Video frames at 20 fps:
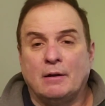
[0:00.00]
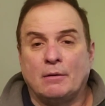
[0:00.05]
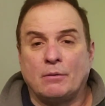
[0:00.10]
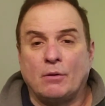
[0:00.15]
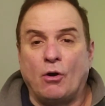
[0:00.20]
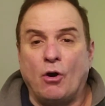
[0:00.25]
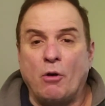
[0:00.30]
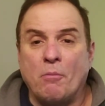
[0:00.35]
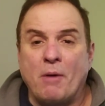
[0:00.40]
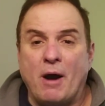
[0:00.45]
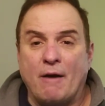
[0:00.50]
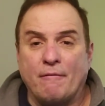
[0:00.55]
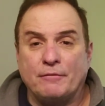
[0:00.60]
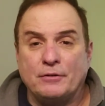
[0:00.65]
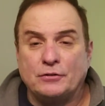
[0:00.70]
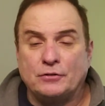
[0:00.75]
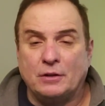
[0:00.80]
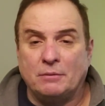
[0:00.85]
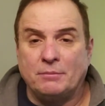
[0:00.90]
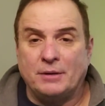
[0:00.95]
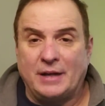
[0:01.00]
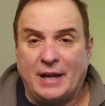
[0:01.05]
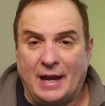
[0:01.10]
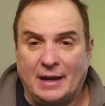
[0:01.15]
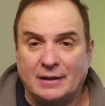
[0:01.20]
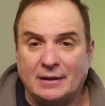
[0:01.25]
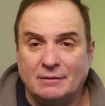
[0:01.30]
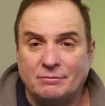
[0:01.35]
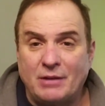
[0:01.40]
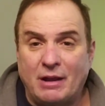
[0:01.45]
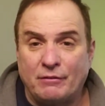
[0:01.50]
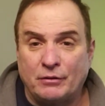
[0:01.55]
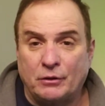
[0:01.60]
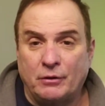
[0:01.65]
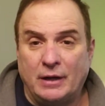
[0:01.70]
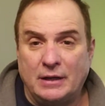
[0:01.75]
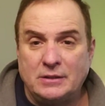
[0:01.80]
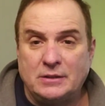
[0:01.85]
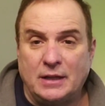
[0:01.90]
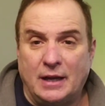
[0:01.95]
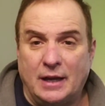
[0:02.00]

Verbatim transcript: here in the home office in Monaca. Have a great